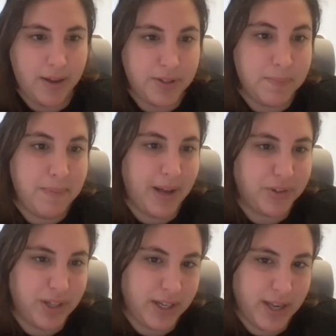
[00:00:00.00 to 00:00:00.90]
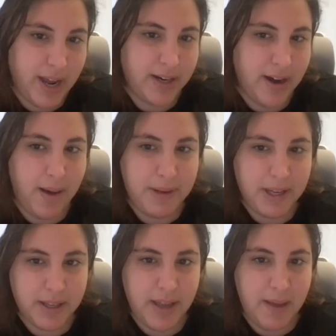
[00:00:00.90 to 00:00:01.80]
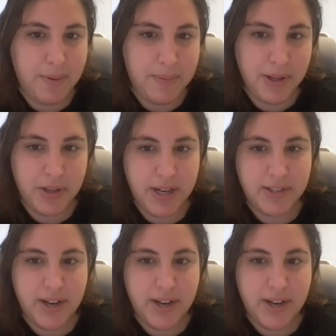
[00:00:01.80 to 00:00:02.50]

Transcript: domestic economic capabilities.